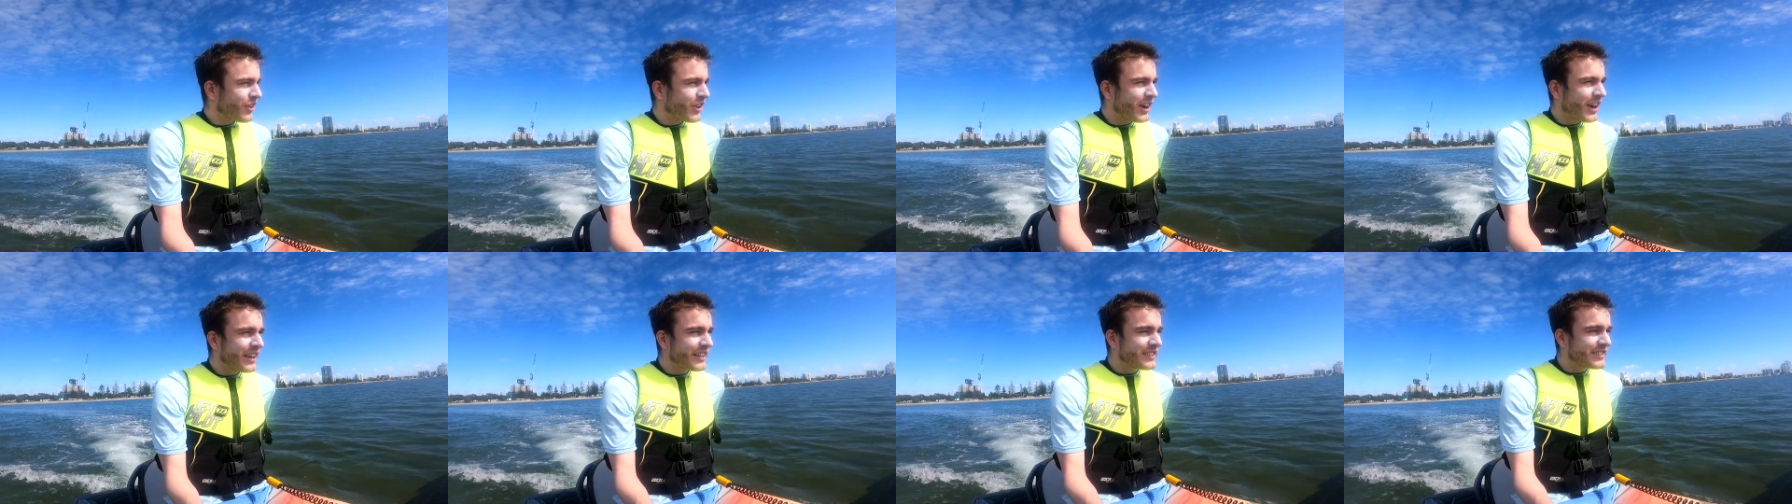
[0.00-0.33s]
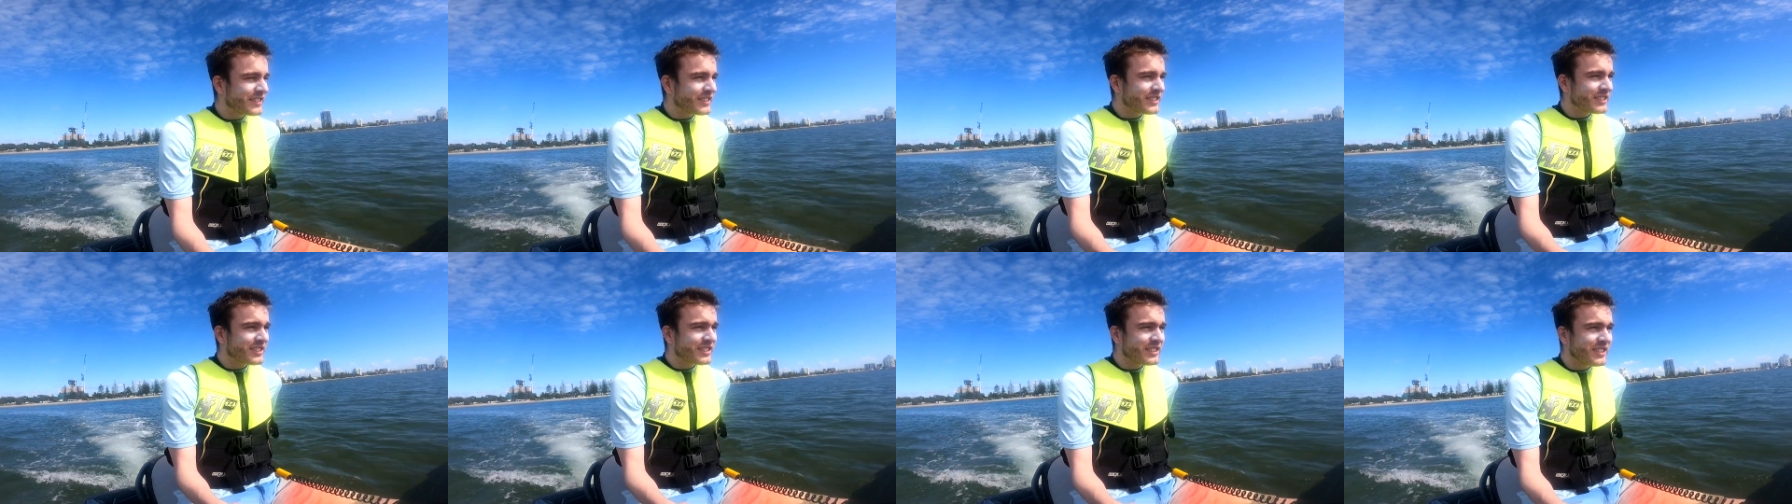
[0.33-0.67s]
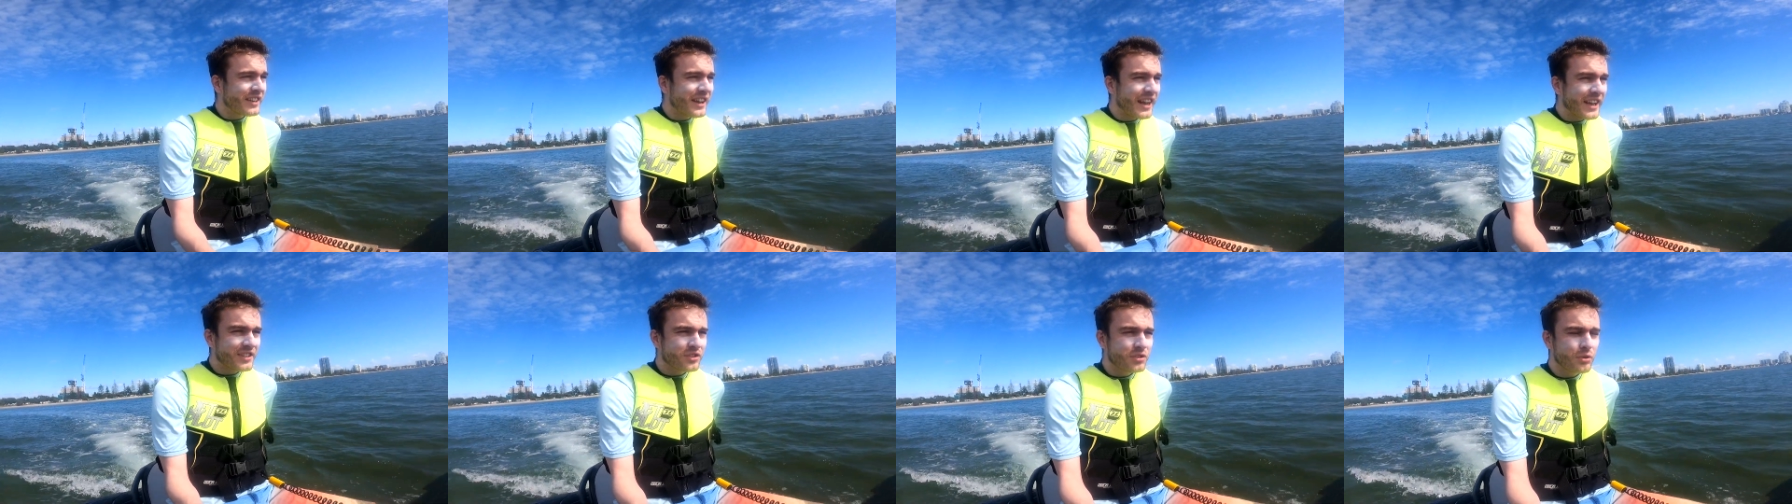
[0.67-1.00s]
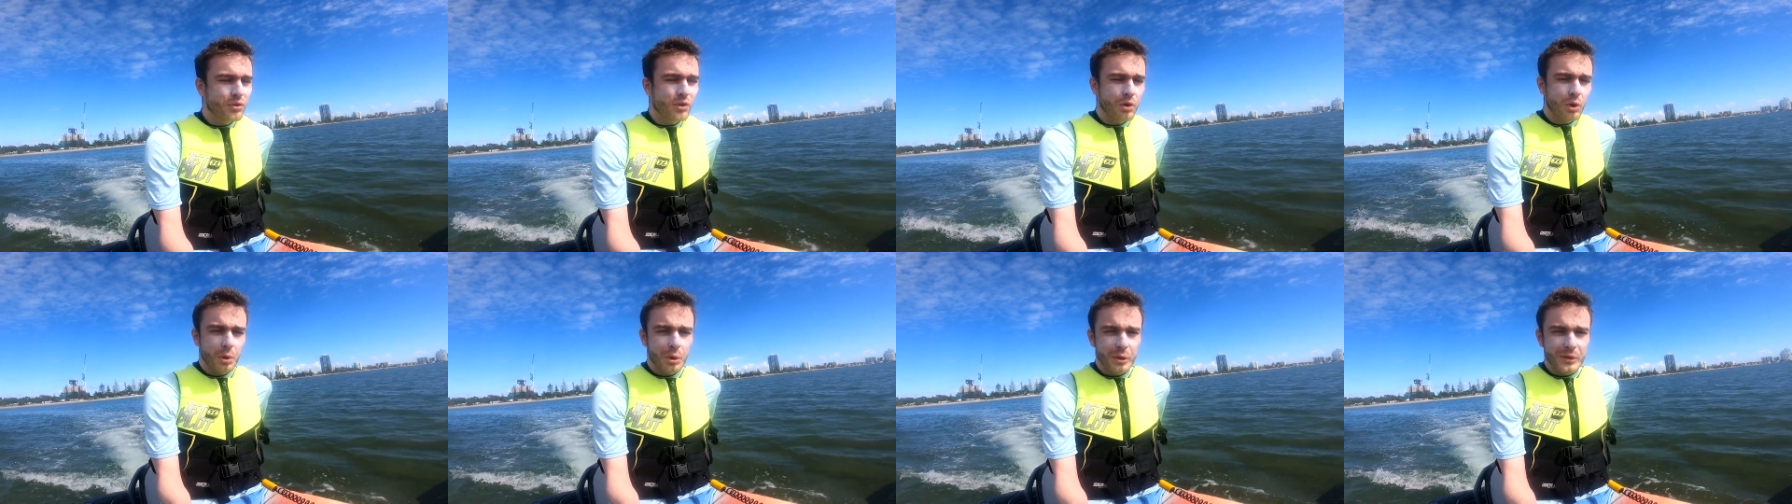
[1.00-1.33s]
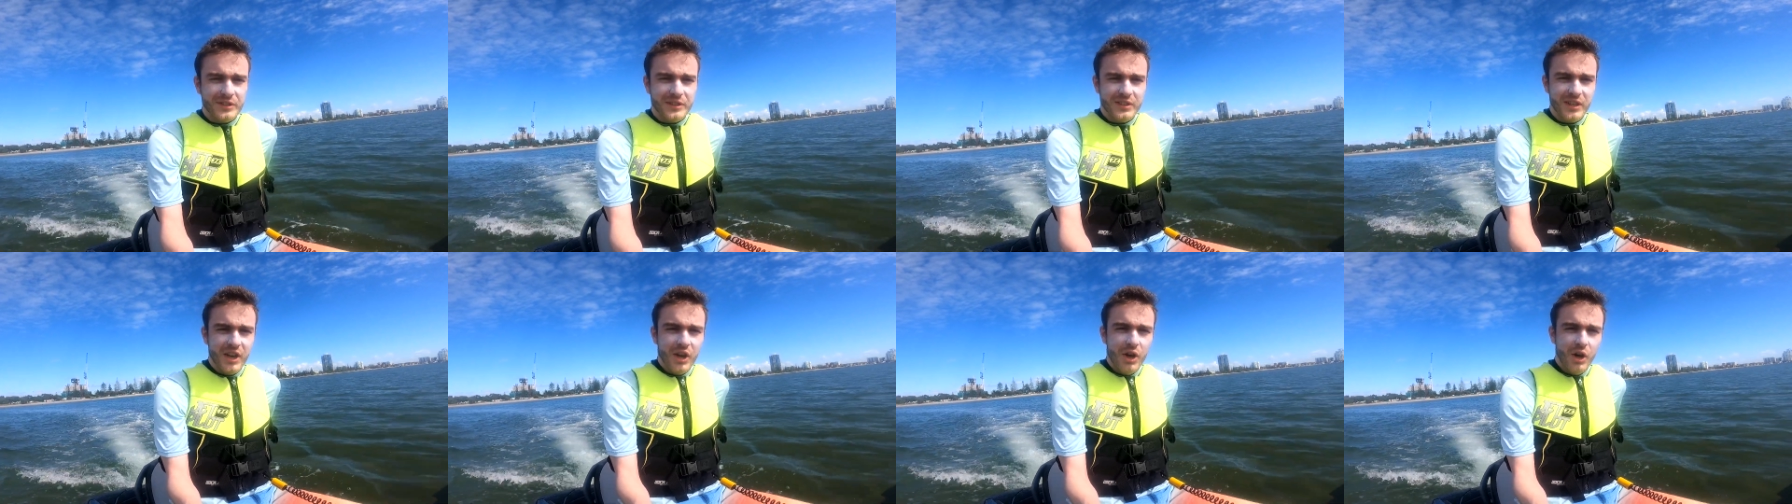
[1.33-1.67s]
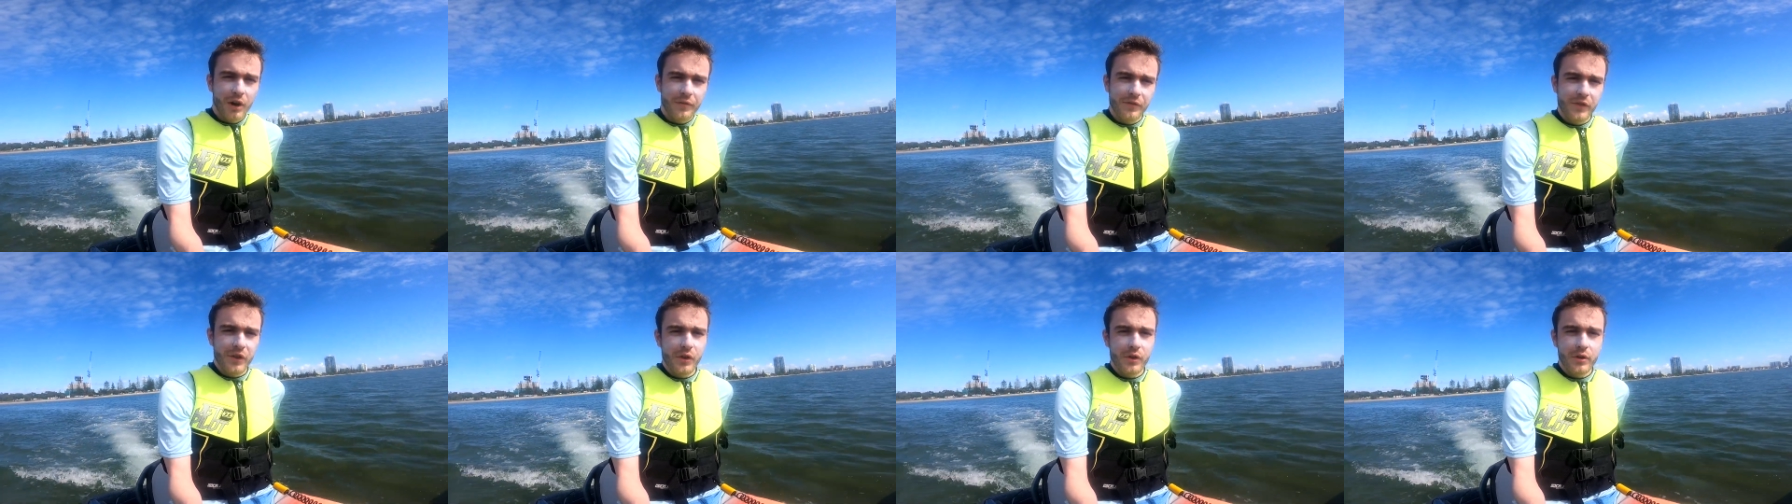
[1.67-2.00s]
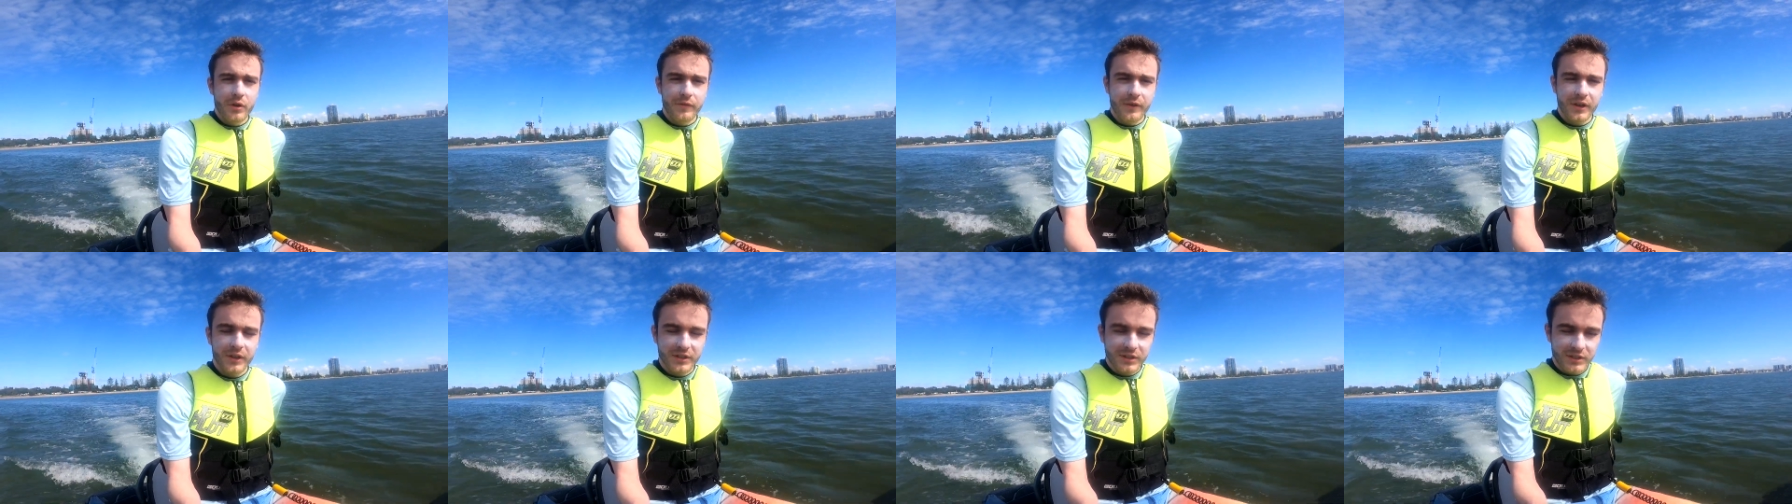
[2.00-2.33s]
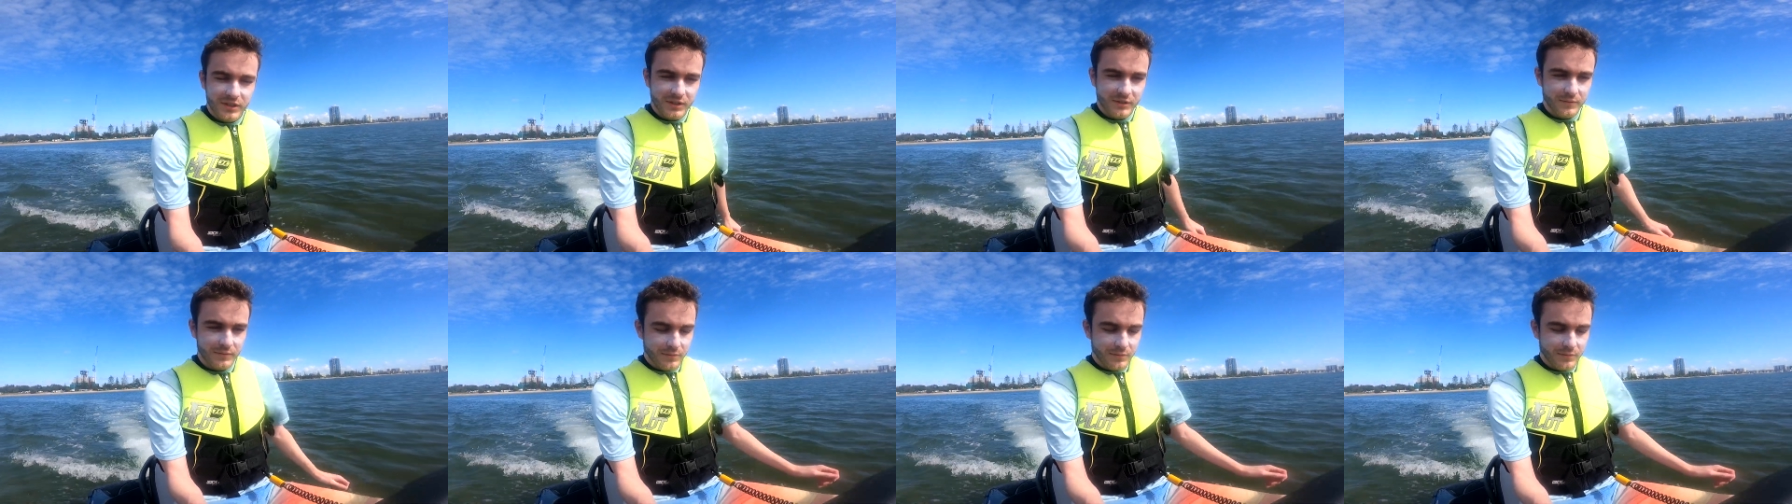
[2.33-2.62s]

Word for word: All right, this is the natural course of the universe.